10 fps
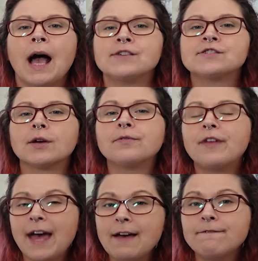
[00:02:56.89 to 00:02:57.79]
So
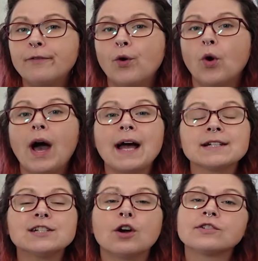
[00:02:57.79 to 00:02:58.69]
therefore,
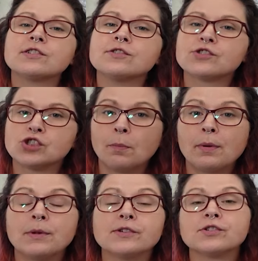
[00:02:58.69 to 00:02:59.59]
antioxidant
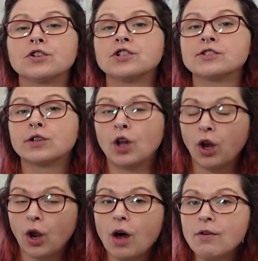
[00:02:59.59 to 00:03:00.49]
supplements such as
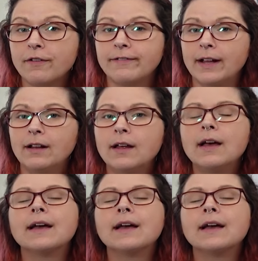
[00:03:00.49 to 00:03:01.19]
chlorophyll